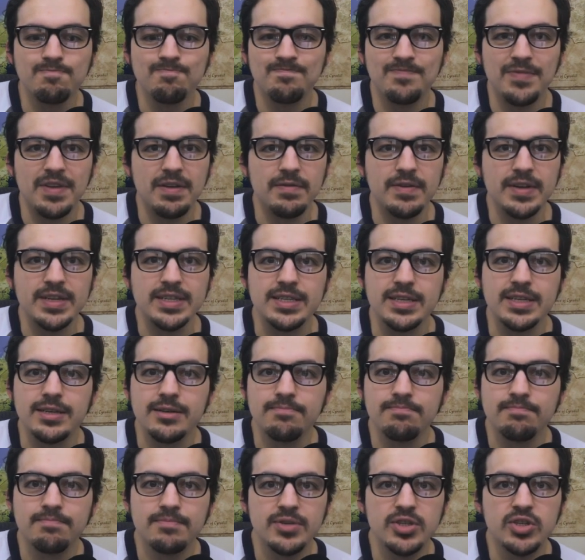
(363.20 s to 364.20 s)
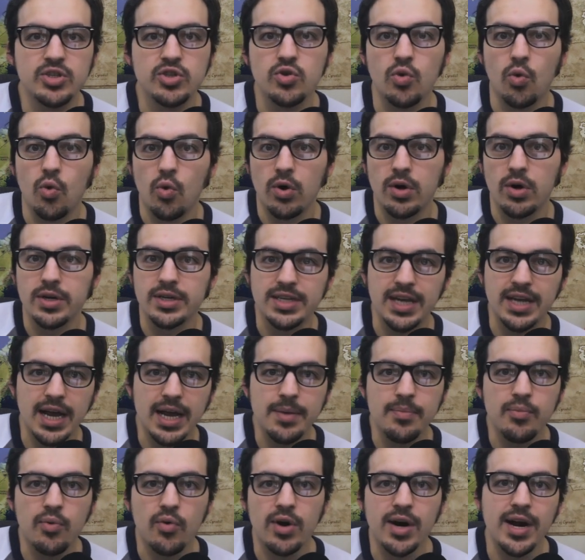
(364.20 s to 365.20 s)
if it's a sword
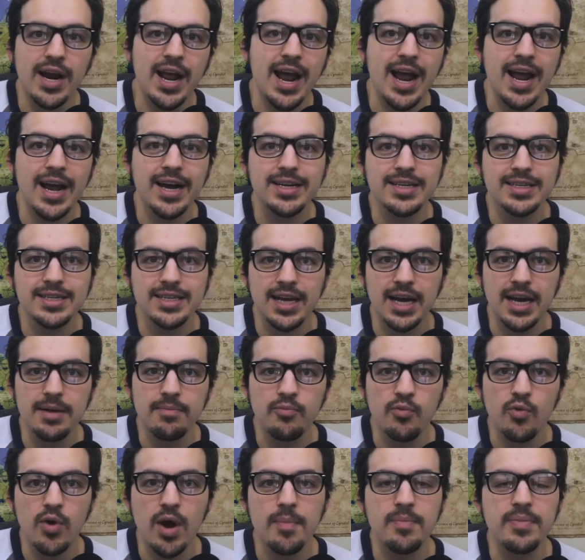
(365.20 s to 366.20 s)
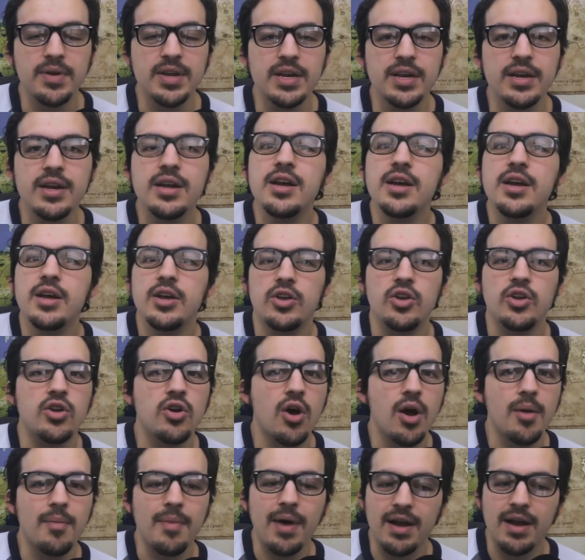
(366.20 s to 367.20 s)
type or an axe type weapon.
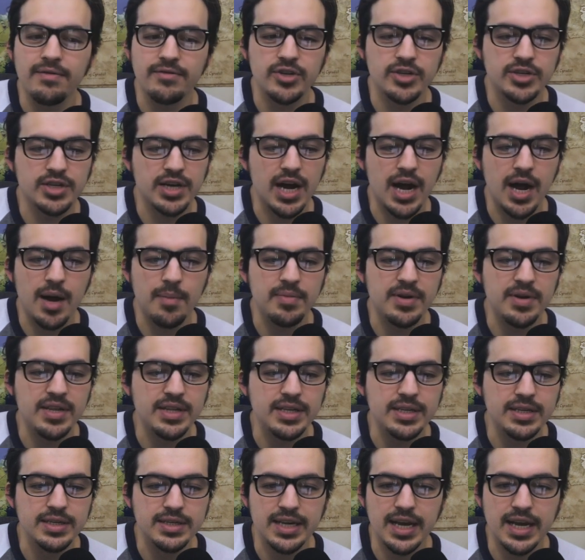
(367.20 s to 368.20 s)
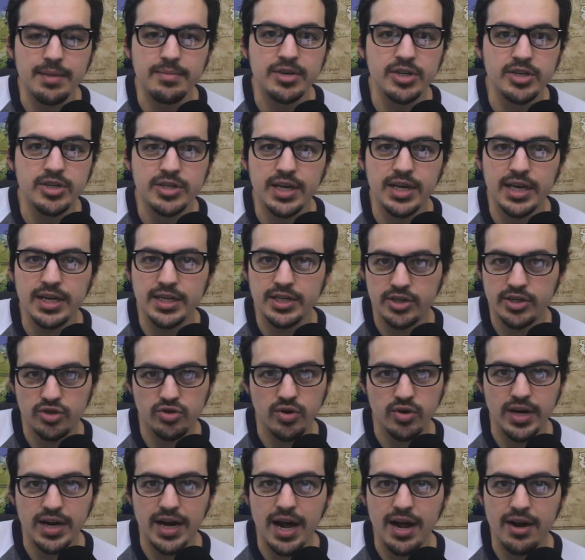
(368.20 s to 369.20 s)
I might have just copied the damage dice
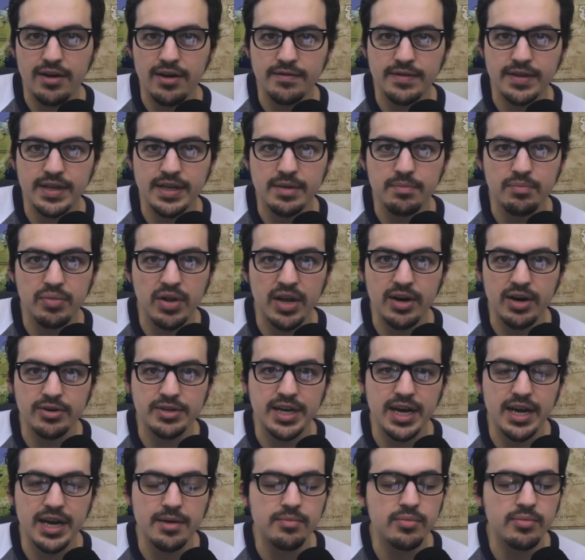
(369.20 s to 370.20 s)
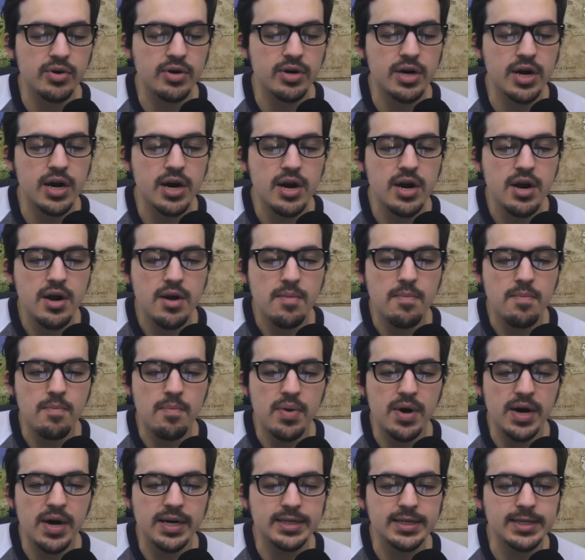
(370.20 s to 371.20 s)
straight out of the player's handbook,
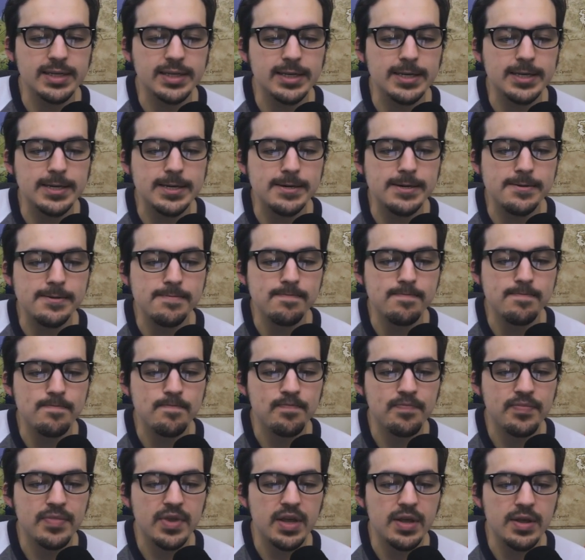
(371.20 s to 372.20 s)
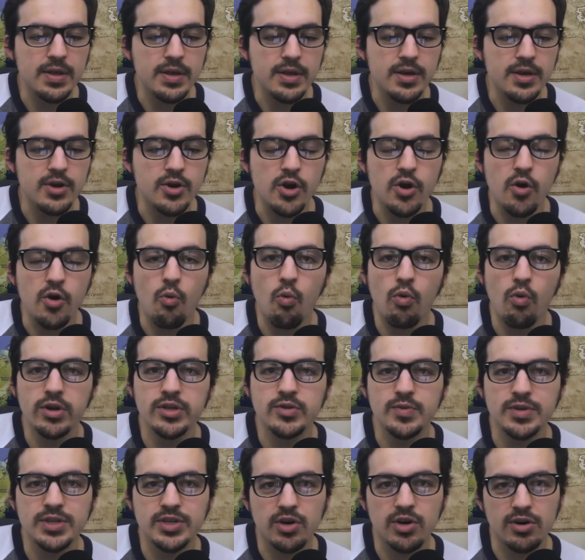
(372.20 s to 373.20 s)
but
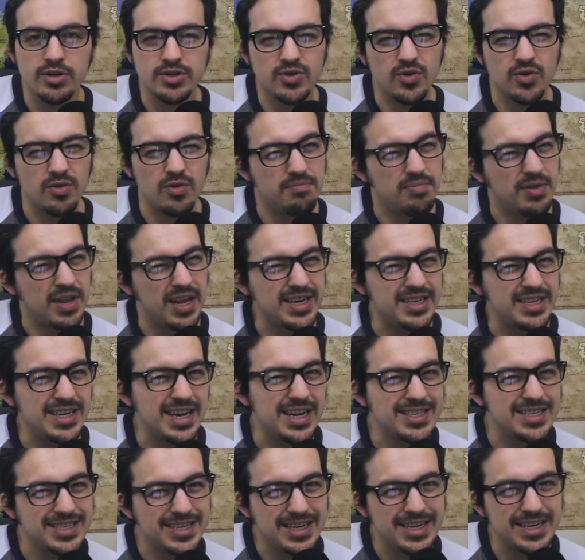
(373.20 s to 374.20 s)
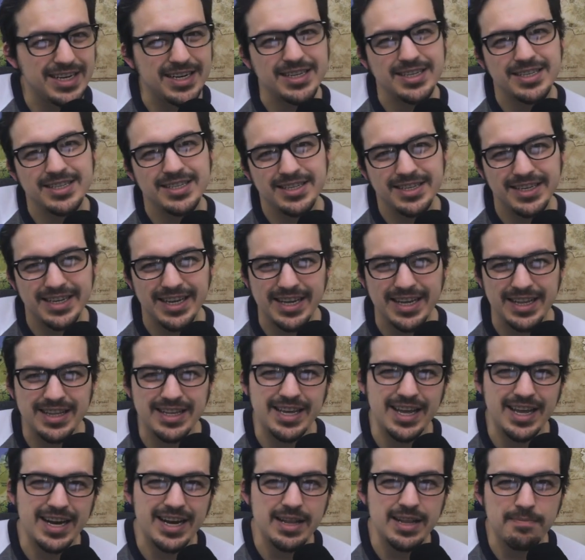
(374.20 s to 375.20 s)
once we start sort of playtesting and
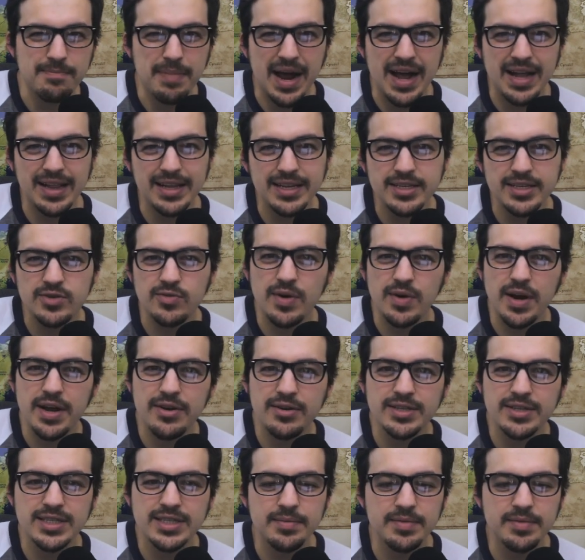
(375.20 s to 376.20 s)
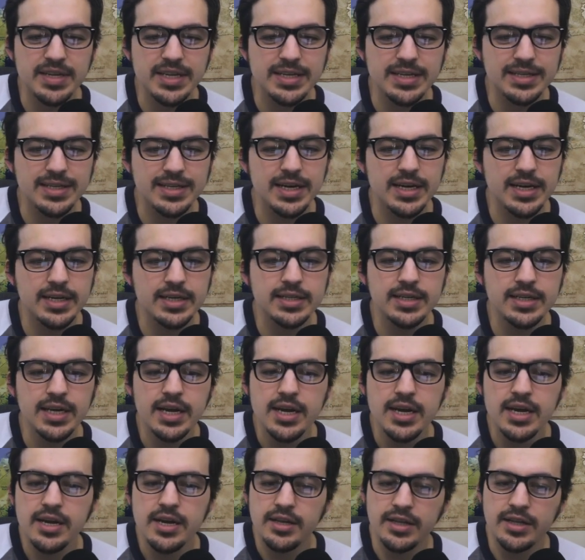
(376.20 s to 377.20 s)
getting the balance right on some of these things,
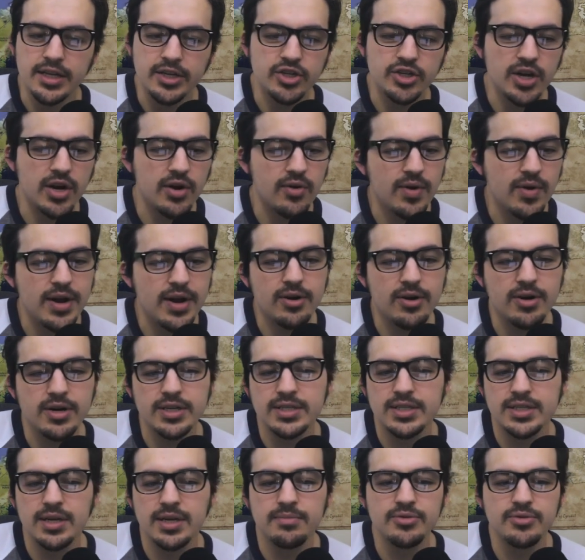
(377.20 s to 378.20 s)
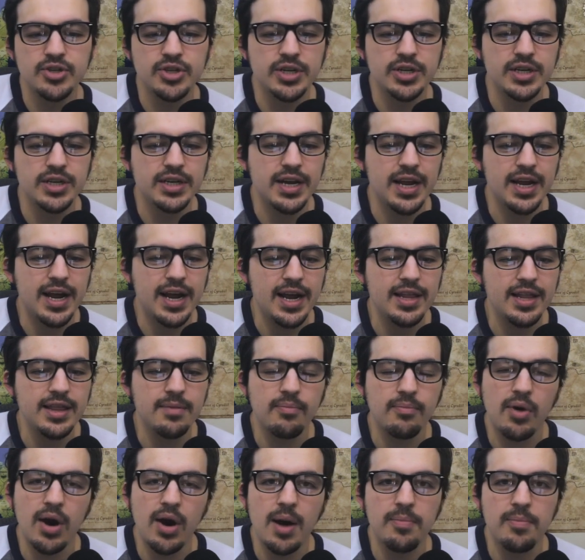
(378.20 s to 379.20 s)
the generator consumption and the
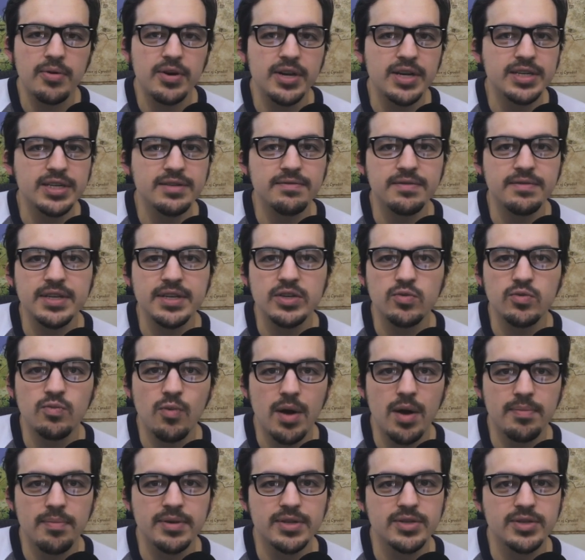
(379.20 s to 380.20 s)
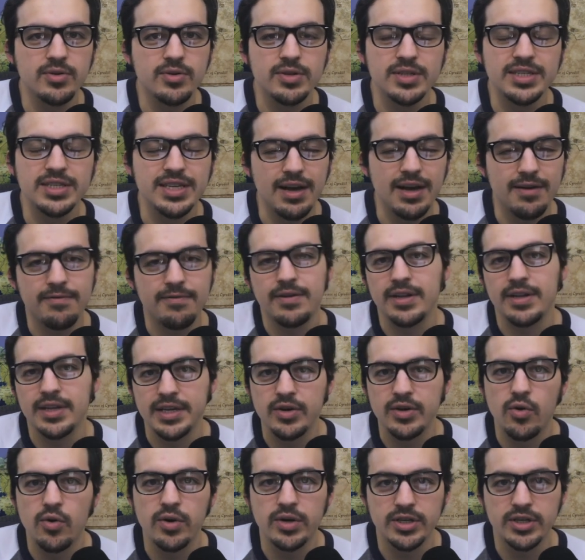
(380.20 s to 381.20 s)
properties of these weapons are definitely
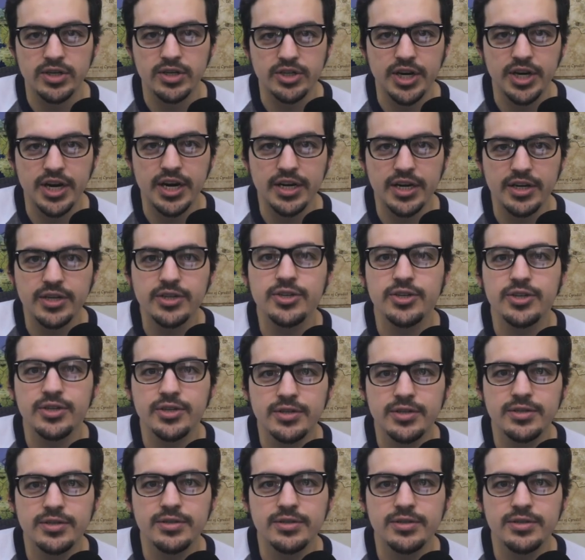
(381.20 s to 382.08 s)
going to change.